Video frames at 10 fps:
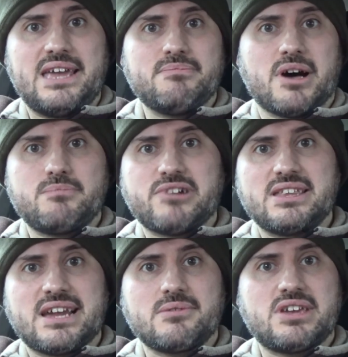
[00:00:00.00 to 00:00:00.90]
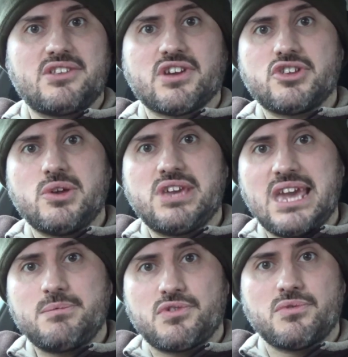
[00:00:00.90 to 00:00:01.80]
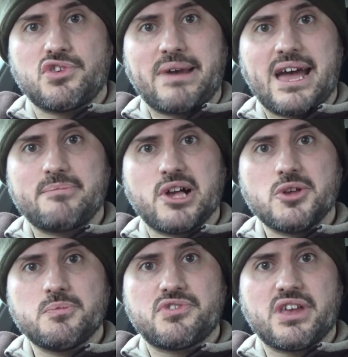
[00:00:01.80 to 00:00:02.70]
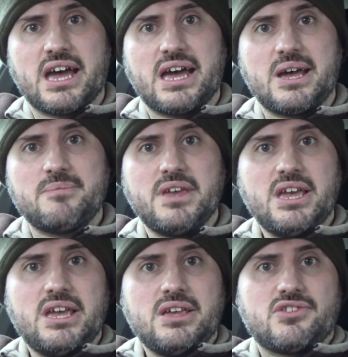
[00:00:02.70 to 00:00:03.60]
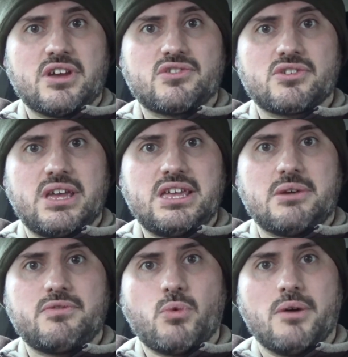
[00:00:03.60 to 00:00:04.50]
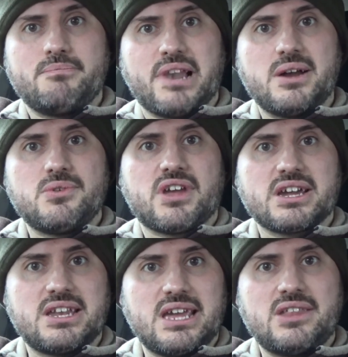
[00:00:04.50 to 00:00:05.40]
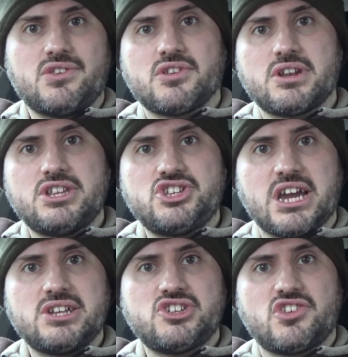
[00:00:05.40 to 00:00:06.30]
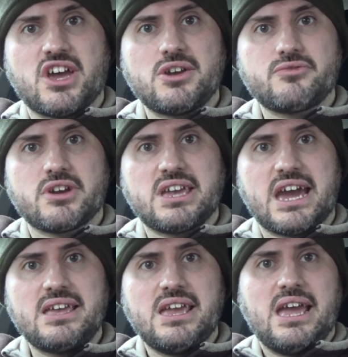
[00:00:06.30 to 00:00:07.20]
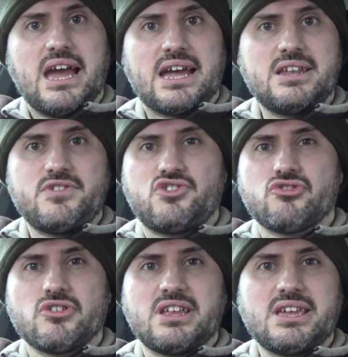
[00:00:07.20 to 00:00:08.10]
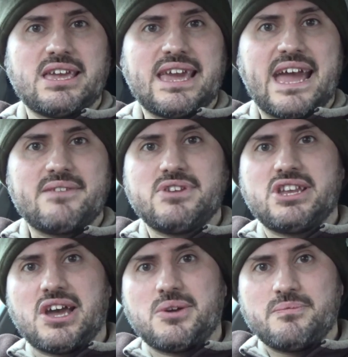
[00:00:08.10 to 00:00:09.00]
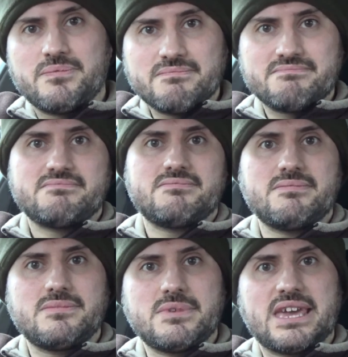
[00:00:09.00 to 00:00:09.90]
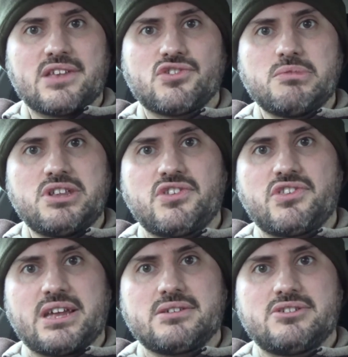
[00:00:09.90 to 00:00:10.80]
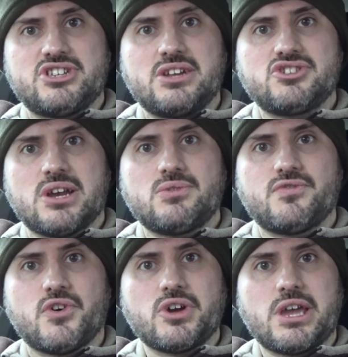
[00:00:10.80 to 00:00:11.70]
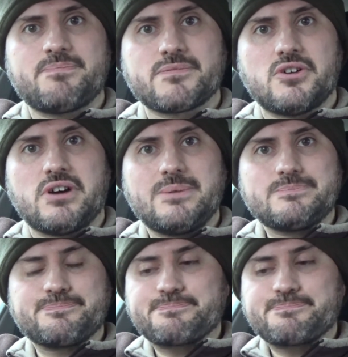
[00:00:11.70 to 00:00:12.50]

In my breakdown kit, I do keep some spare bulbs. So it's, you know, if one blows, I can instantly change it over, okay? And if you're struggling again, you know, you get somebody to change those for you, all right?